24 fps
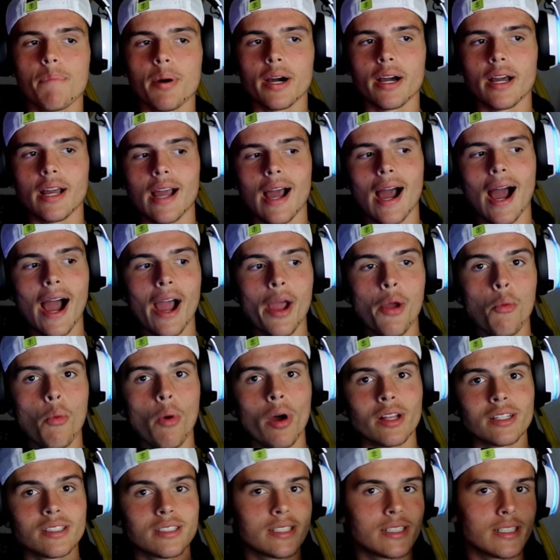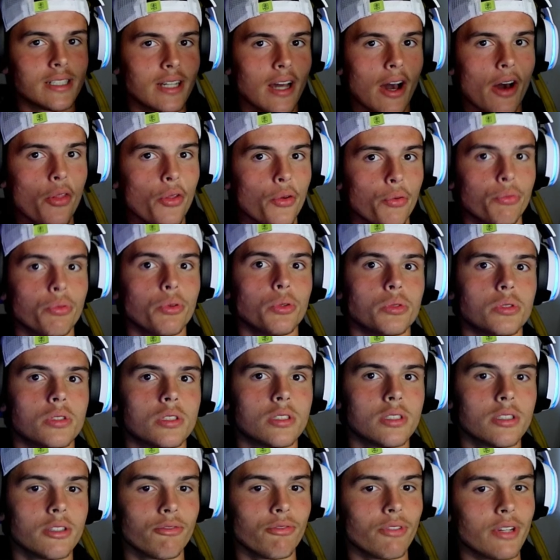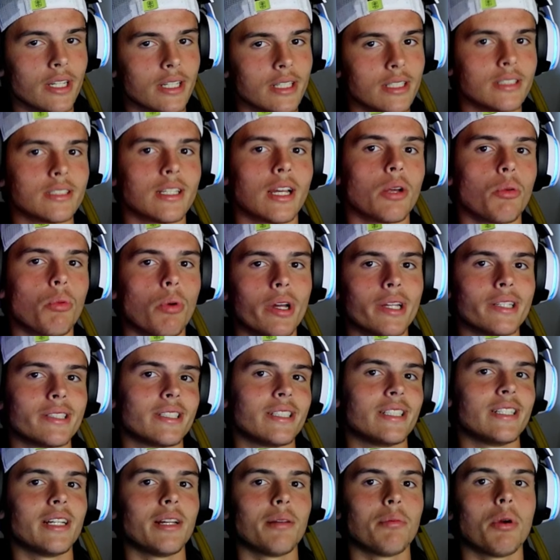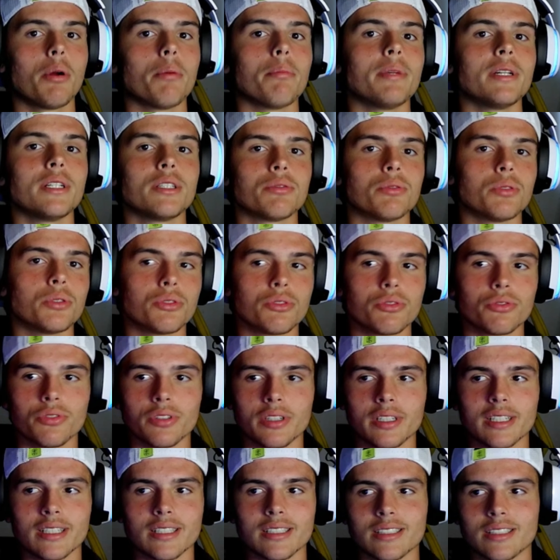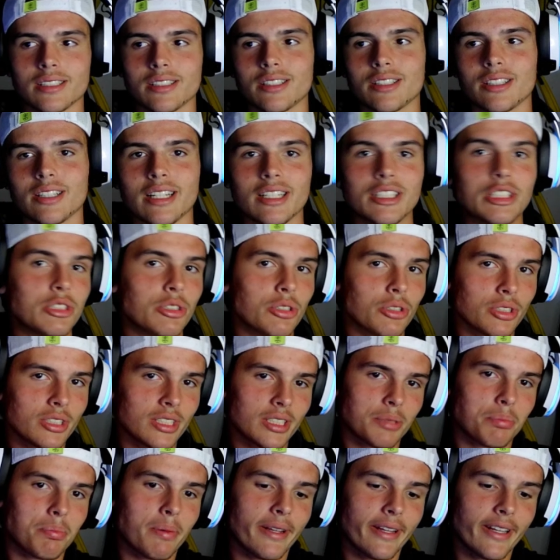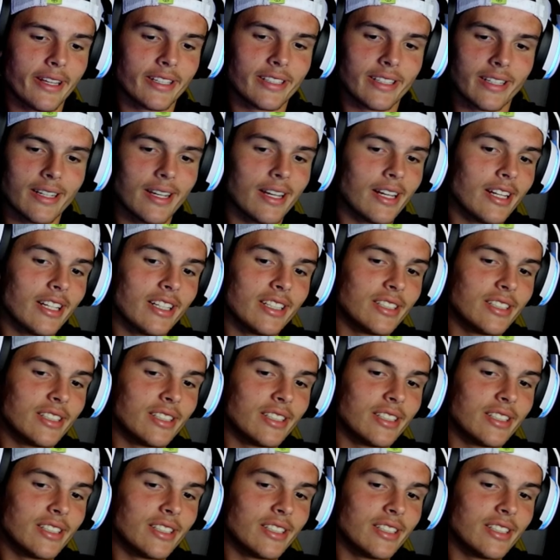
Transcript: but I want to see other fruits because I don't want to see any more beast fruits because there's there's just been this,